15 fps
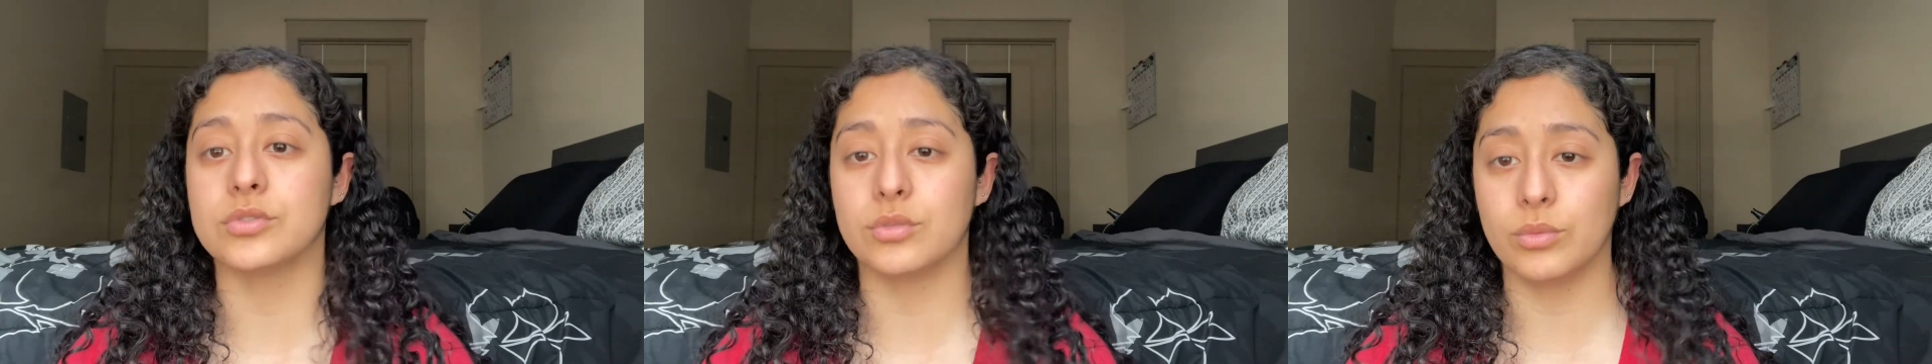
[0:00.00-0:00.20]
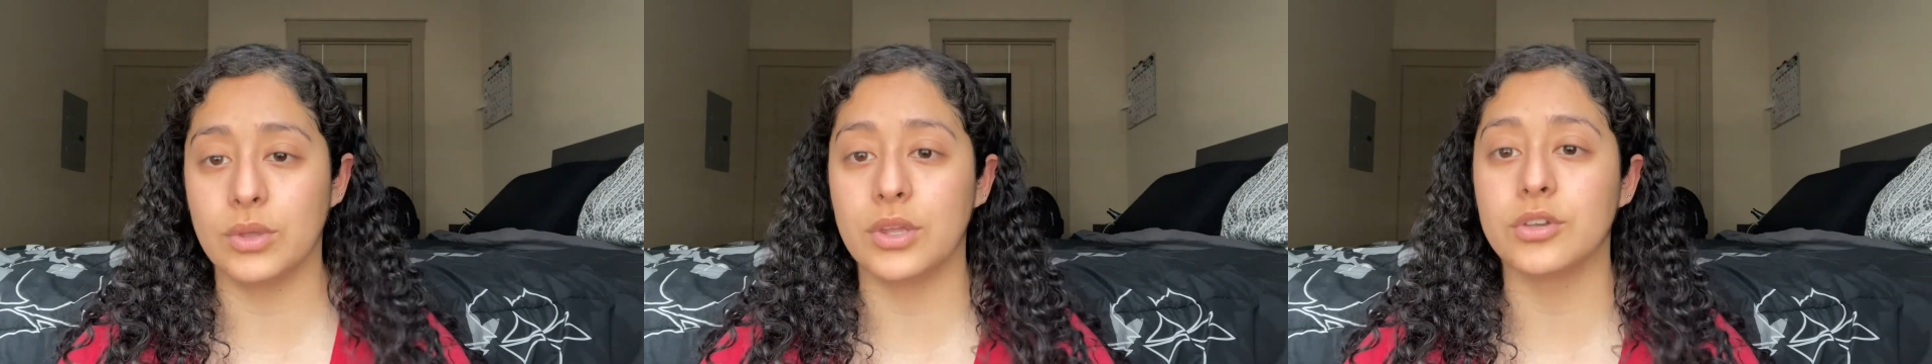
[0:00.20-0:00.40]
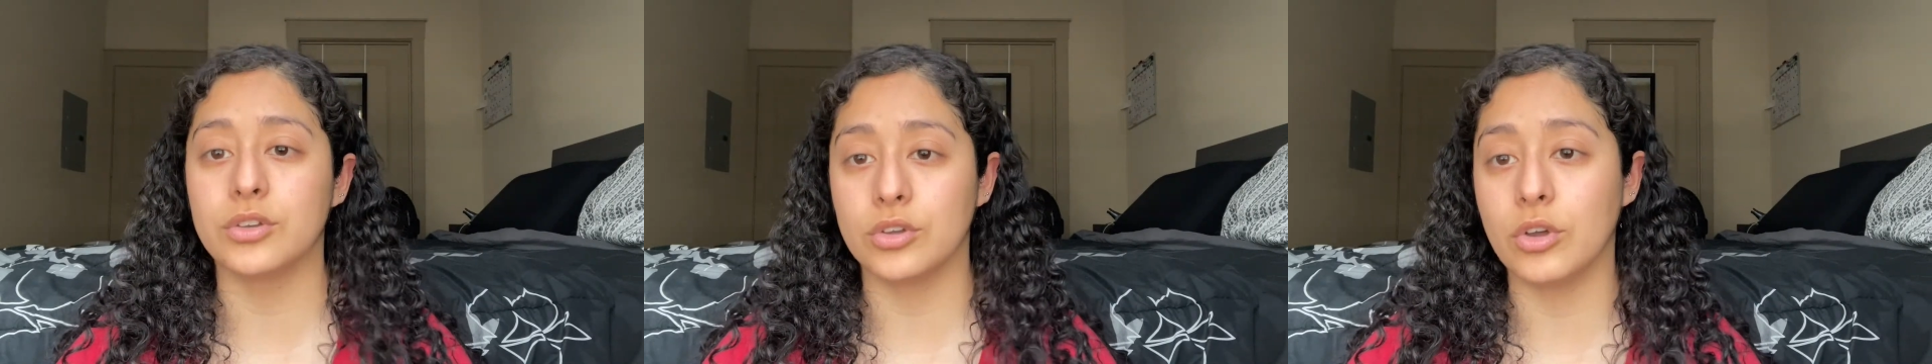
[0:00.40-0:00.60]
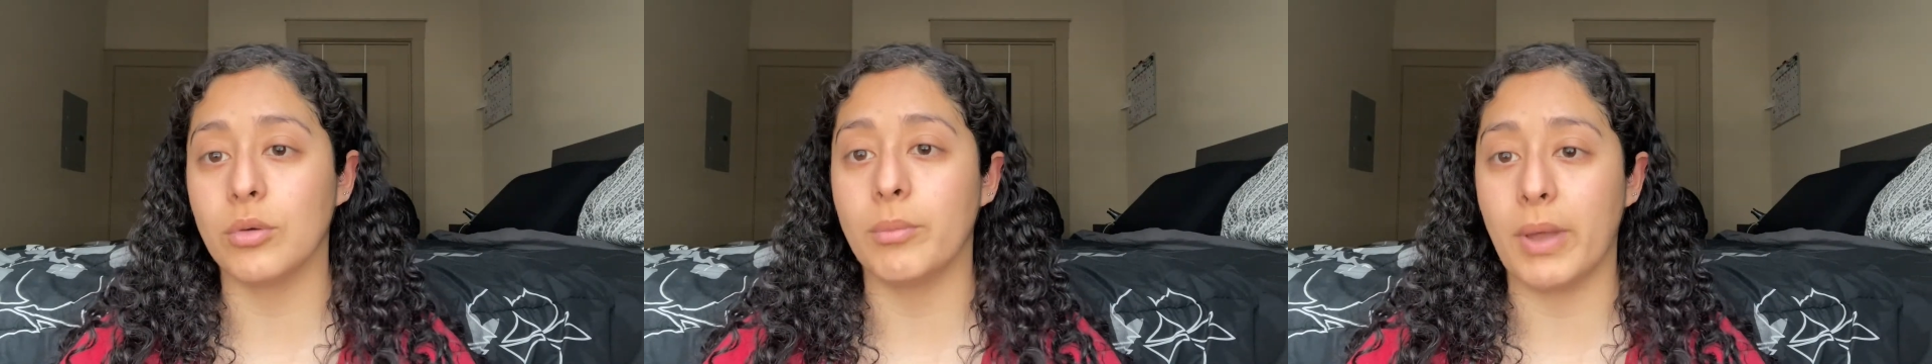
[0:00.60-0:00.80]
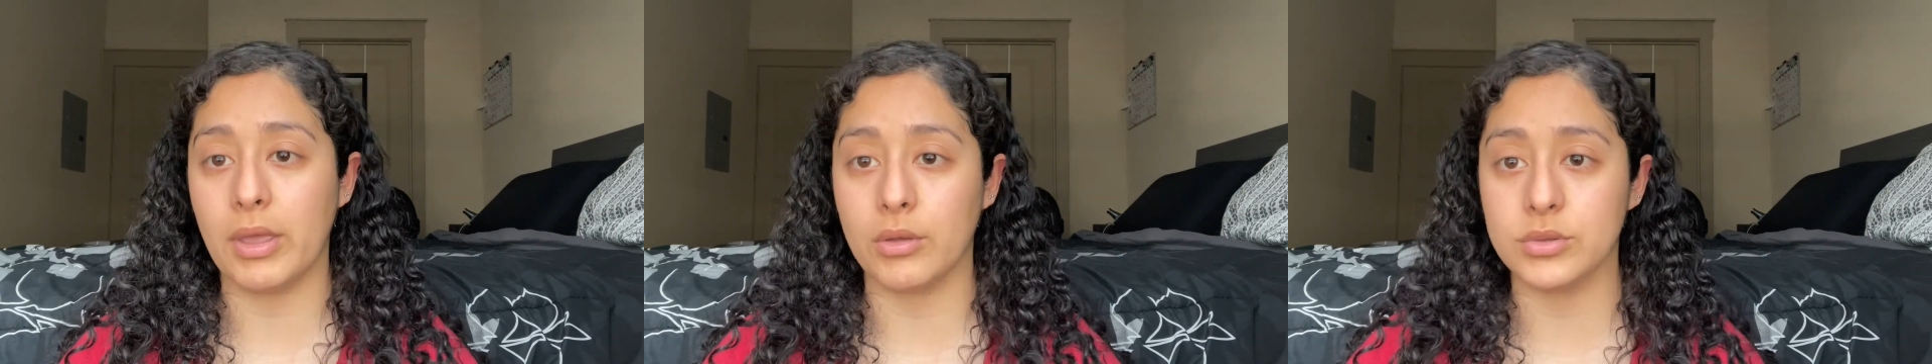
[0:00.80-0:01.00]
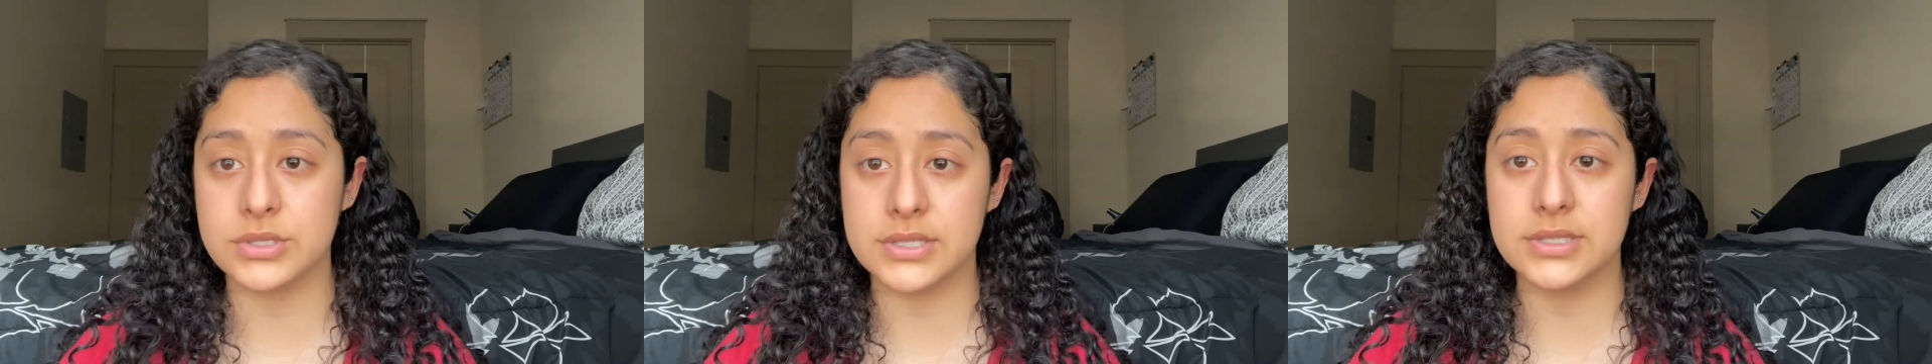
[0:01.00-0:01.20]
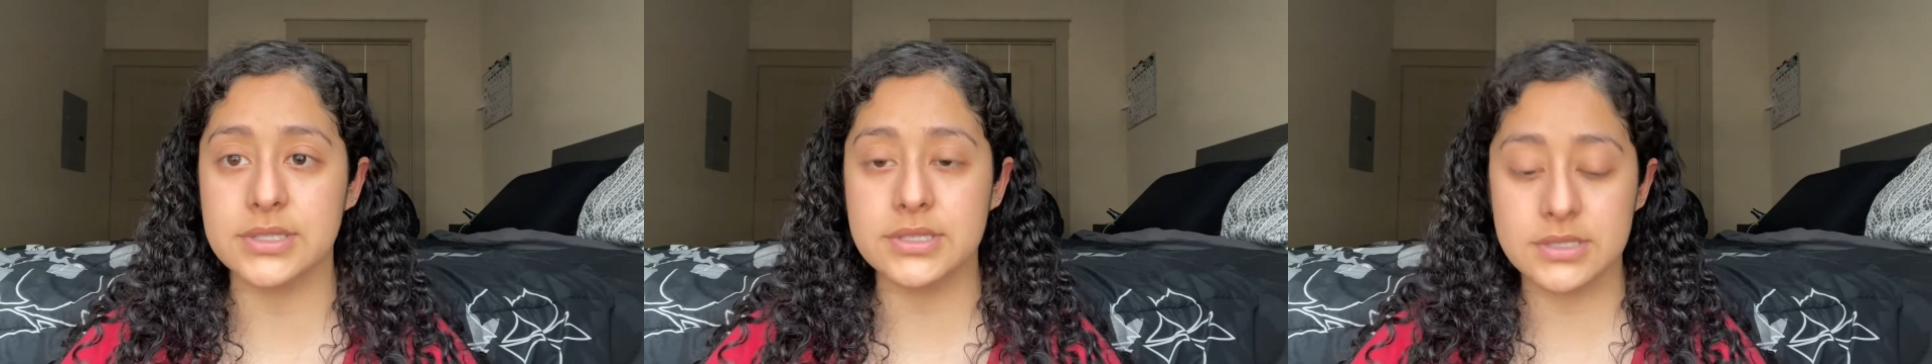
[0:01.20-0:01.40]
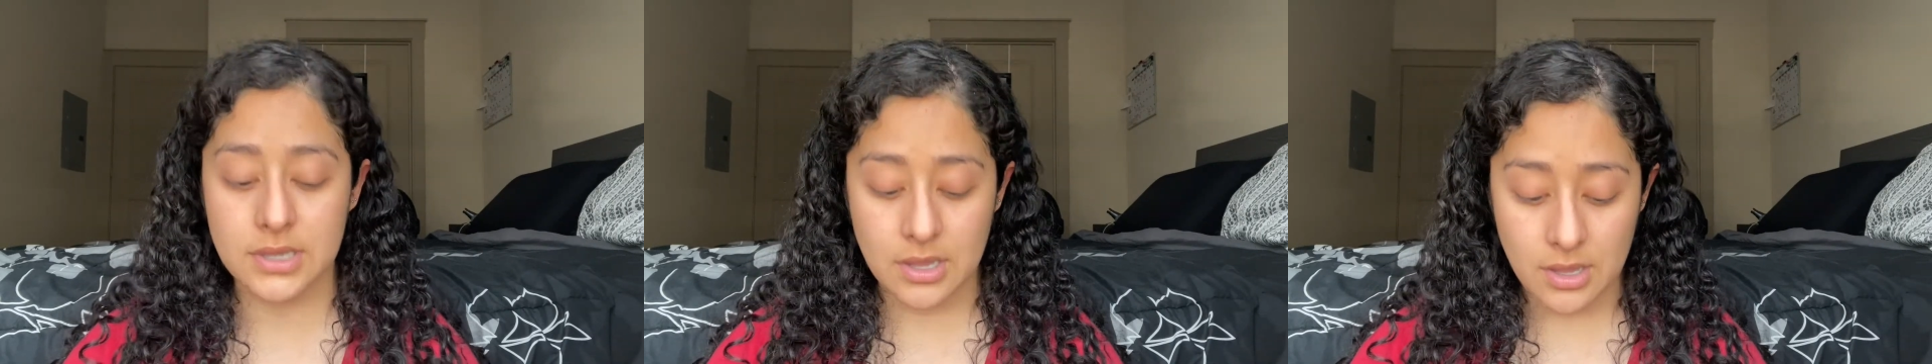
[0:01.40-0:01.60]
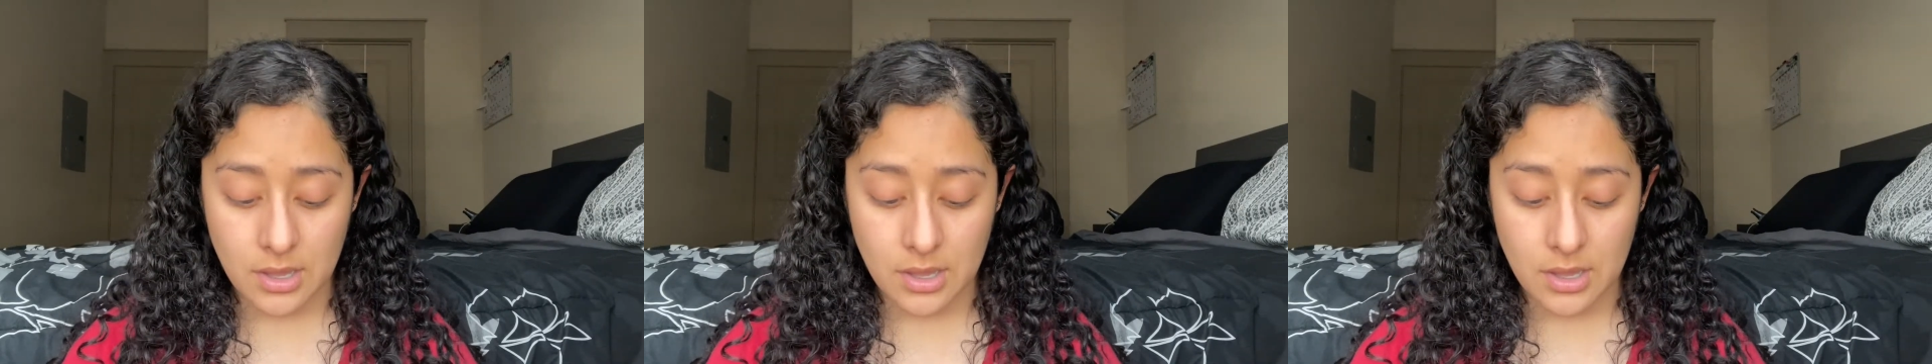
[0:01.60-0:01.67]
so we undergo meiosis.